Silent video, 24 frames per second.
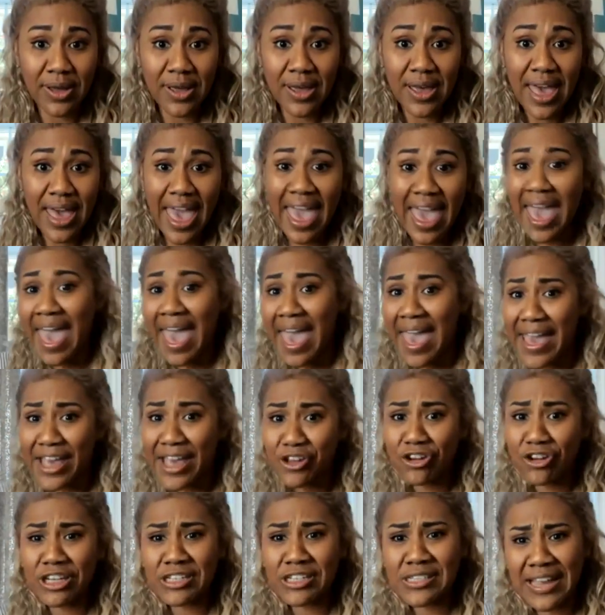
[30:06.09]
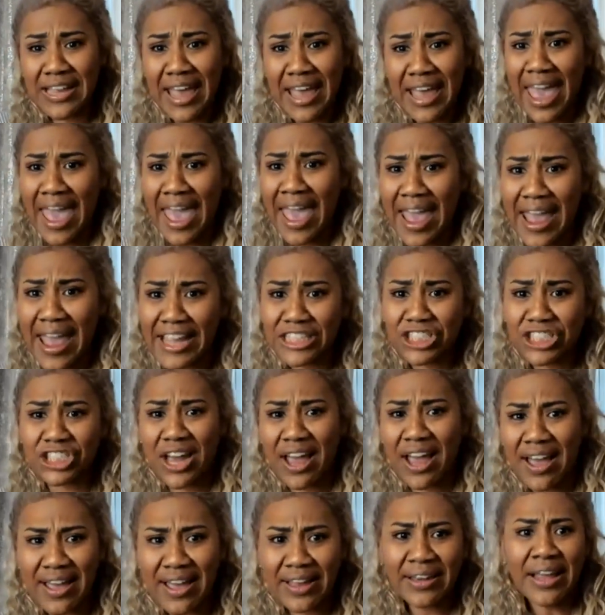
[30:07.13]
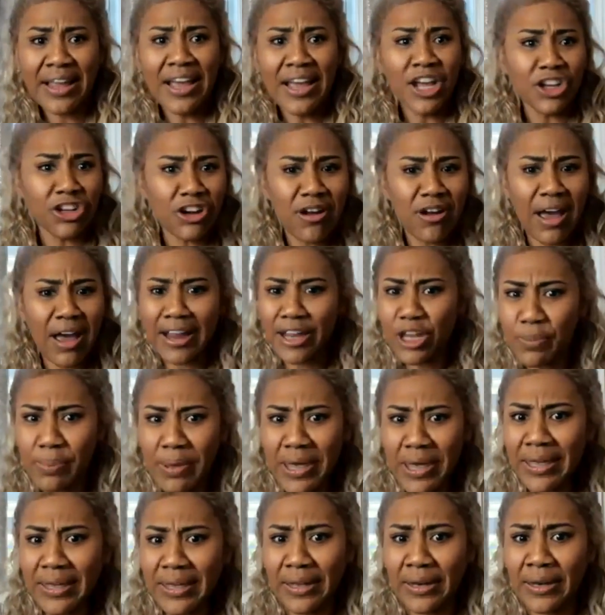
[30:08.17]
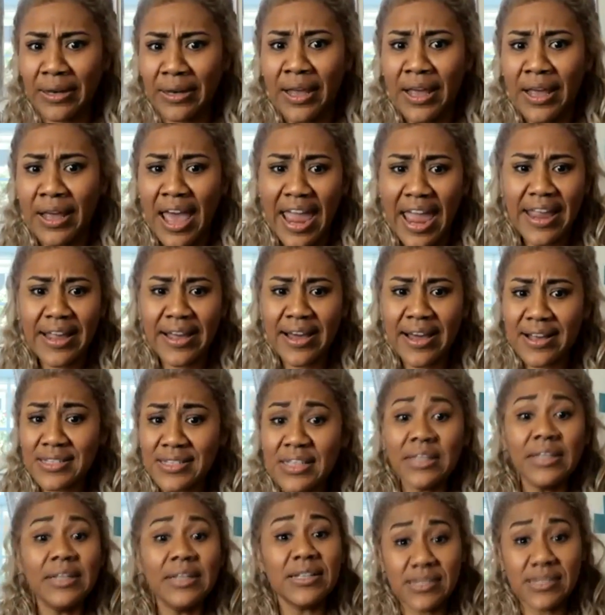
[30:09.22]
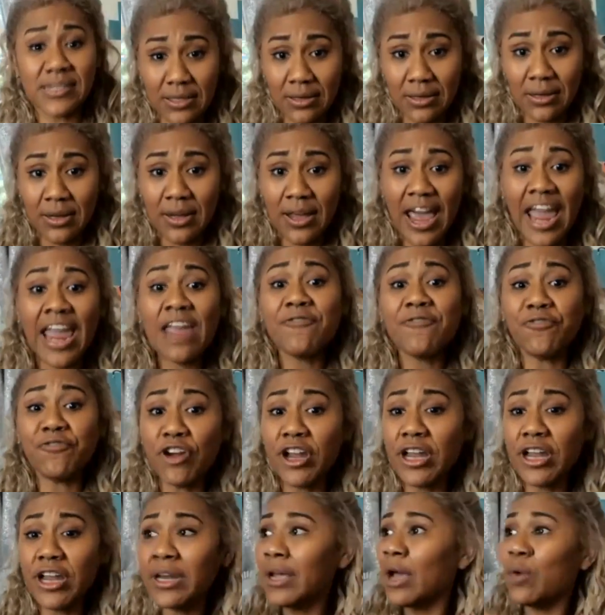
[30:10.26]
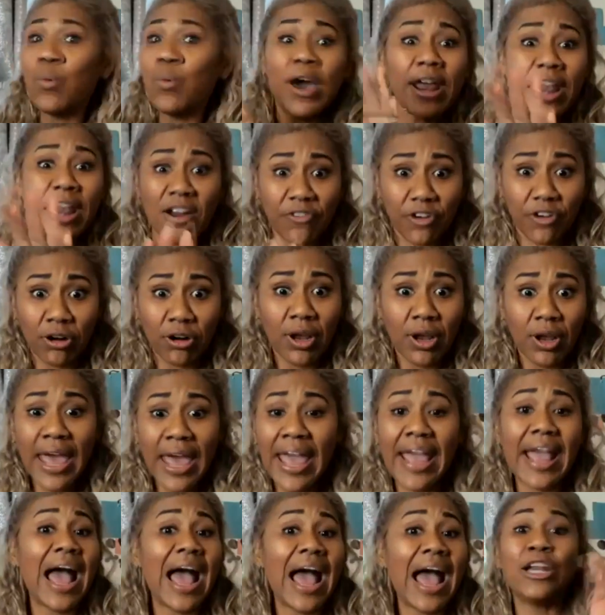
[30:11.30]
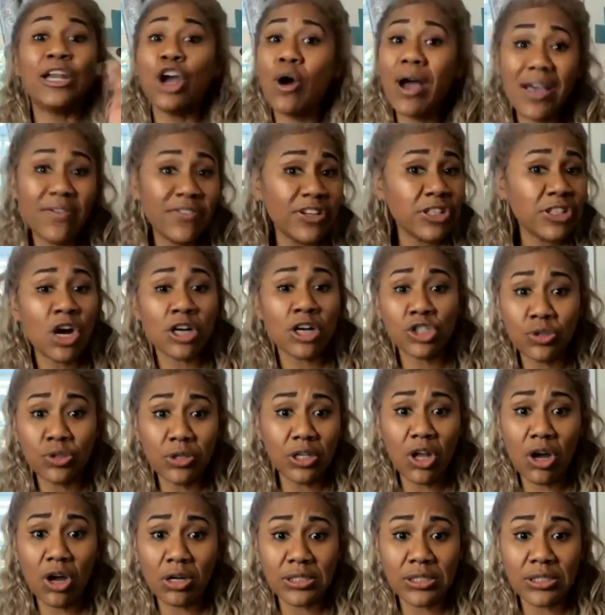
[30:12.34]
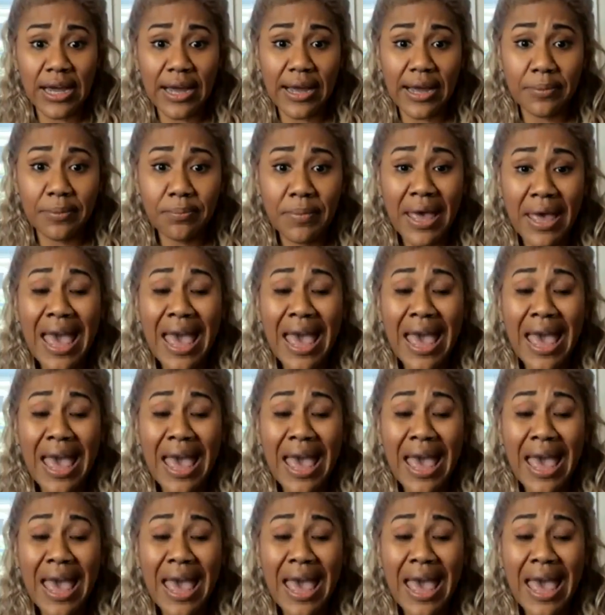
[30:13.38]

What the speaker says: Hey, you're going to say, hey, John, how you been? Hey, cousin, listen. Hey, friend, whatever. Hey, I know I haven't talked to you in a long time.